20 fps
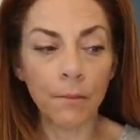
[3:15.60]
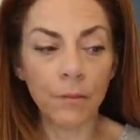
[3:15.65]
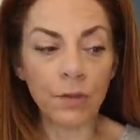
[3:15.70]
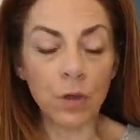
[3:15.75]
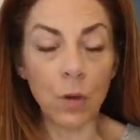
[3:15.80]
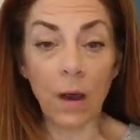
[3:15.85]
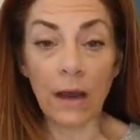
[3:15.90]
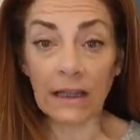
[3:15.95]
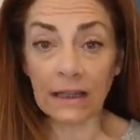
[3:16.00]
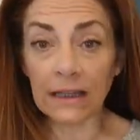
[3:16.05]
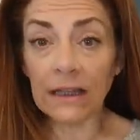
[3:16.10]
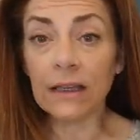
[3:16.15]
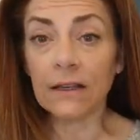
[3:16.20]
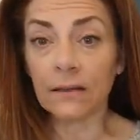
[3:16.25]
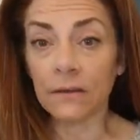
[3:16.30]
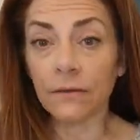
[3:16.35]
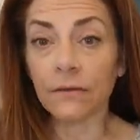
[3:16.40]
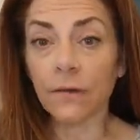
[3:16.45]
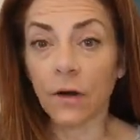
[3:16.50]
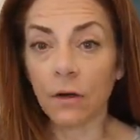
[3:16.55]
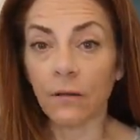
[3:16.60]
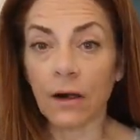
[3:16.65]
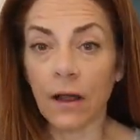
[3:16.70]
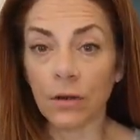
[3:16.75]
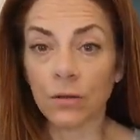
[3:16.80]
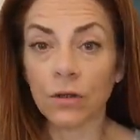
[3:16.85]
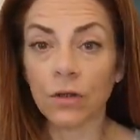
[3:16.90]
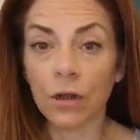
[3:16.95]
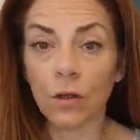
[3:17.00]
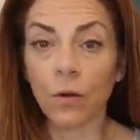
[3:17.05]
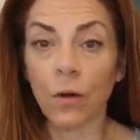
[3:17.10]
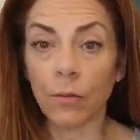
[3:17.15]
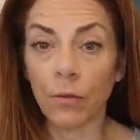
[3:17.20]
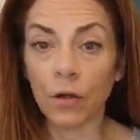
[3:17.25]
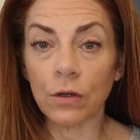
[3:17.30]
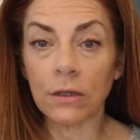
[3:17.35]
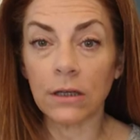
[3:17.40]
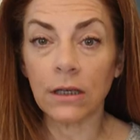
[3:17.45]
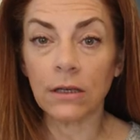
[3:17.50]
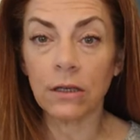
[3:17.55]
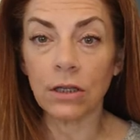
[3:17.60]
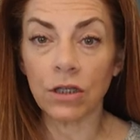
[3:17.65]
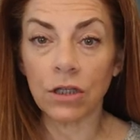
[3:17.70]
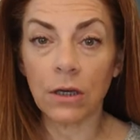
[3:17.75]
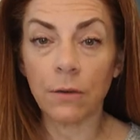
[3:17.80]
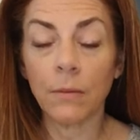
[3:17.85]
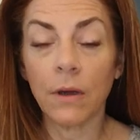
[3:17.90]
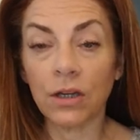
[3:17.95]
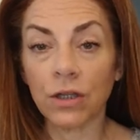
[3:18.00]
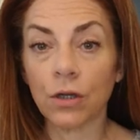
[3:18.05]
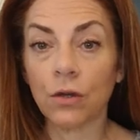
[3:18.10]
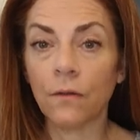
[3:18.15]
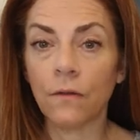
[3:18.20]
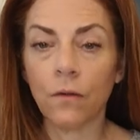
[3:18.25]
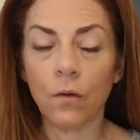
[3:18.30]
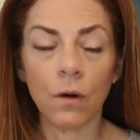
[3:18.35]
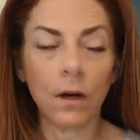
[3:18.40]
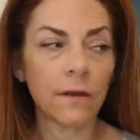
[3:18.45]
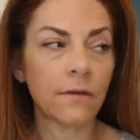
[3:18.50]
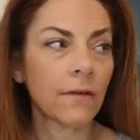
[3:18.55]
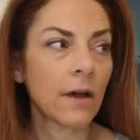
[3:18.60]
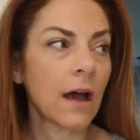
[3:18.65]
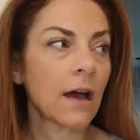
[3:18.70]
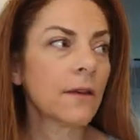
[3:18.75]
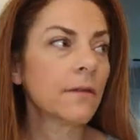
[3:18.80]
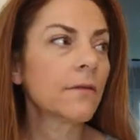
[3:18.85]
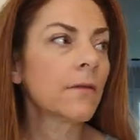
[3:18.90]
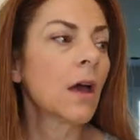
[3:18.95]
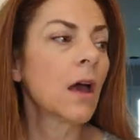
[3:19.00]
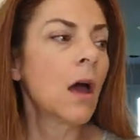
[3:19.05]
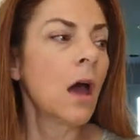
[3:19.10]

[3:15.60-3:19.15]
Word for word: so I leave around two. I'm usually at the gym by two forty-five.